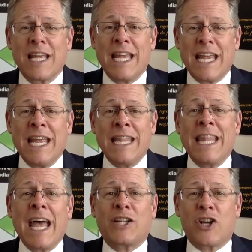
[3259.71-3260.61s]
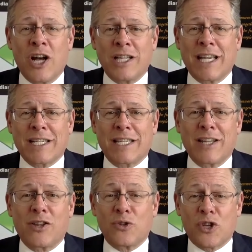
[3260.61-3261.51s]
in that contest,
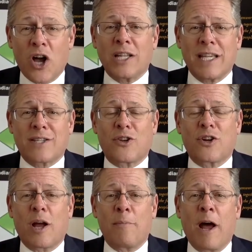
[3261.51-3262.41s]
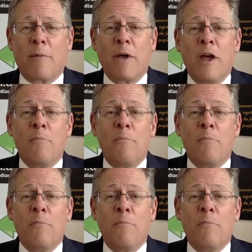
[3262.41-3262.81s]
those contests that are coming up.